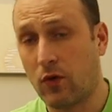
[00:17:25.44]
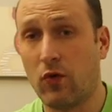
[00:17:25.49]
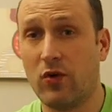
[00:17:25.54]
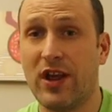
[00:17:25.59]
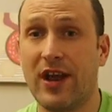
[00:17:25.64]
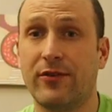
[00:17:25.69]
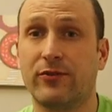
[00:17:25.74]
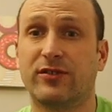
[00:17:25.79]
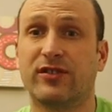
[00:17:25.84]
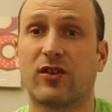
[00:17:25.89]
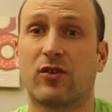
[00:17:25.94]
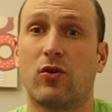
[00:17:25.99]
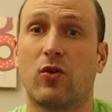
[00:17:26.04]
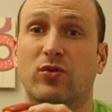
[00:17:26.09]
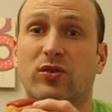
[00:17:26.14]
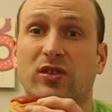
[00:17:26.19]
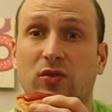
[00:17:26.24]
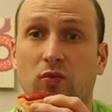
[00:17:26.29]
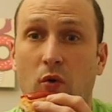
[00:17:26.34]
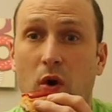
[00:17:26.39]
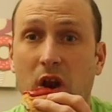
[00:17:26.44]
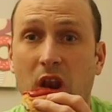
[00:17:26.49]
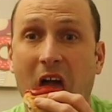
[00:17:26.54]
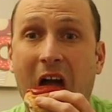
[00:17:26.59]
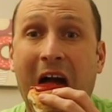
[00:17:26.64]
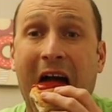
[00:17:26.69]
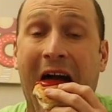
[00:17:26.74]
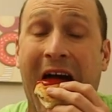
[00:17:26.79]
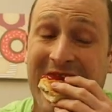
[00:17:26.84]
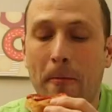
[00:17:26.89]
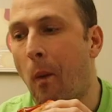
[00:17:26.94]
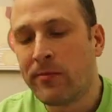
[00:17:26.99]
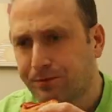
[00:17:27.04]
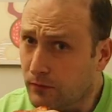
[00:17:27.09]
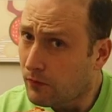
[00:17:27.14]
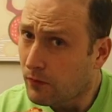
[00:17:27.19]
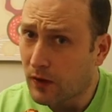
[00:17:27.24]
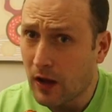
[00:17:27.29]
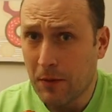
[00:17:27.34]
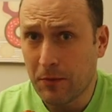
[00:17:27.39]
Orlando is the closest one.
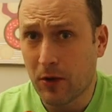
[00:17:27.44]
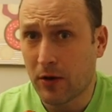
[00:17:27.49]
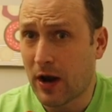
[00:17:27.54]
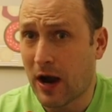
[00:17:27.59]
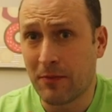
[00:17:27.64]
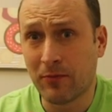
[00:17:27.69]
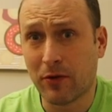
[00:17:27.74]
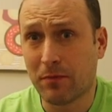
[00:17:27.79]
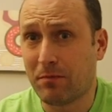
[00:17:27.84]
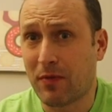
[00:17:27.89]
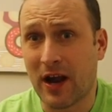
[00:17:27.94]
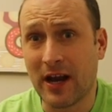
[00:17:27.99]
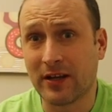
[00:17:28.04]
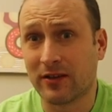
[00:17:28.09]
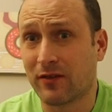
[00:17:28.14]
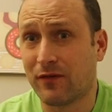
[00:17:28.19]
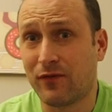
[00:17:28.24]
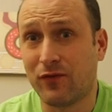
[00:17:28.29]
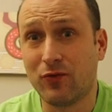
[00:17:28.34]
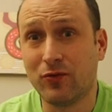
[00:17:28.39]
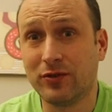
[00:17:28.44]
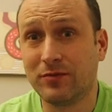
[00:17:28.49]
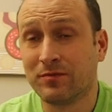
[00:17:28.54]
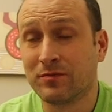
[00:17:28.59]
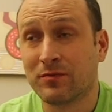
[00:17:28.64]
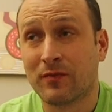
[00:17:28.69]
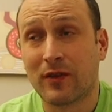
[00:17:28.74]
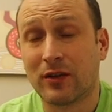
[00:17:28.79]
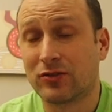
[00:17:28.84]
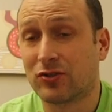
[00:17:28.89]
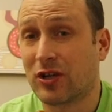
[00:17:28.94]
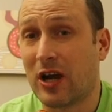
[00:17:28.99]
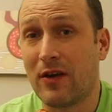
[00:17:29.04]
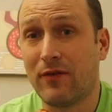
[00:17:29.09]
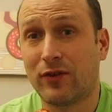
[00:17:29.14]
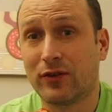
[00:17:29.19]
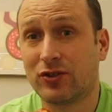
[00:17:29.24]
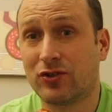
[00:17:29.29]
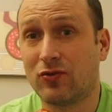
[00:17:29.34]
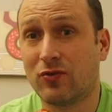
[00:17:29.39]
I'm not buying the food.
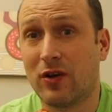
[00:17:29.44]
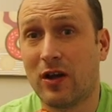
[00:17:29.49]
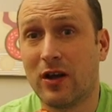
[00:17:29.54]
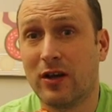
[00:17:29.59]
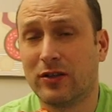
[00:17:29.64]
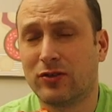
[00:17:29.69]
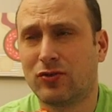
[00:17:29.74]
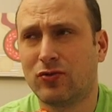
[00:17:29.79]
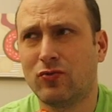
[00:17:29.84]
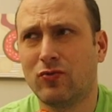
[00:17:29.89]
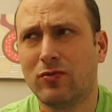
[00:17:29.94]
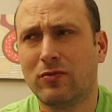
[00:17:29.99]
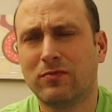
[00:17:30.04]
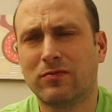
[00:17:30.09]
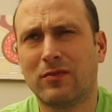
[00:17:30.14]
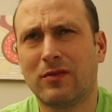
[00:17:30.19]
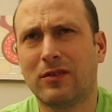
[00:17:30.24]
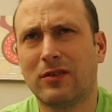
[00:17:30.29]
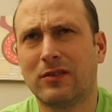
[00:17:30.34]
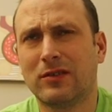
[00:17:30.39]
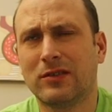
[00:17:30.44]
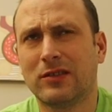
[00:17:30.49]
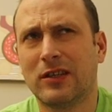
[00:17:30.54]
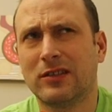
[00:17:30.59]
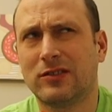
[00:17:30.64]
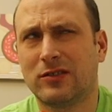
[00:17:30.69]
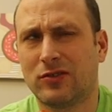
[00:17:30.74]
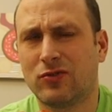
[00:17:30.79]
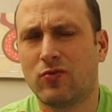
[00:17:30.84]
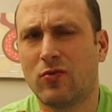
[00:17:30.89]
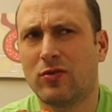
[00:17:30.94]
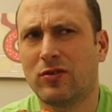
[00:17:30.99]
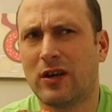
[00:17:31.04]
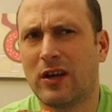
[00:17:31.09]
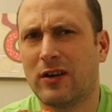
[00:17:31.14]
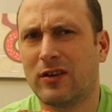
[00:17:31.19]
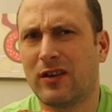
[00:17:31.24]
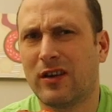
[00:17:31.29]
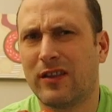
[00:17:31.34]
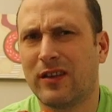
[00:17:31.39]
Try for two or two
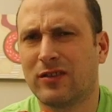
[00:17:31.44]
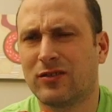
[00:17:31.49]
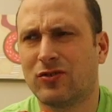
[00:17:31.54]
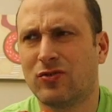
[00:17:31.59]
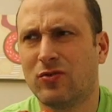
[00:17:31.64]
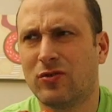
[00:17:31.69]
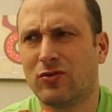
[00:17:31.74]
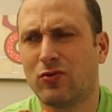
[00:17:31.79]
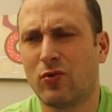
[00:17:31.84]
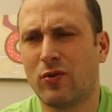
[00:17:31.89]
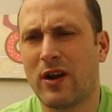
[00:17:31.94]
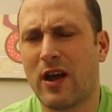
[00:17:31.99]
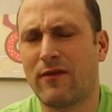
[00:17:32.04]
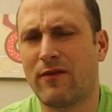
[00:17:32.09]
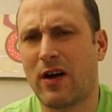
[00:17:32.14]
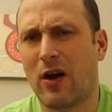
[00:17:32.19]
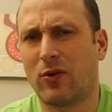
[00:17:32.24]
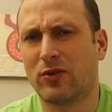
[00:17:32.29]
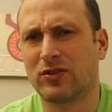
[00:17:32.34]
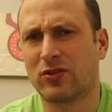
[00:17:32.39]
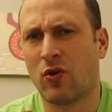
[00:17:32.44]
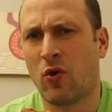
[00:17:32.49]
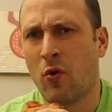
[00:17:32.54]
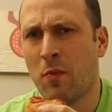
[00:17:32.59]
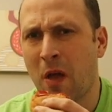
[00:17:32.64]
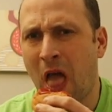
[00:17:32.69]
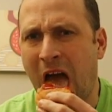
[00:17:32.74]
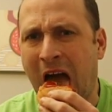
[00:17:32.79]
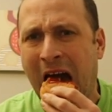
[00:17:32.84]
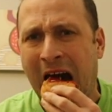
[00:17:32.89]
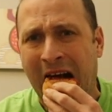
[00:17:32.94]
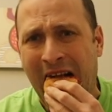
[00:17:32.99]
and a half hours home.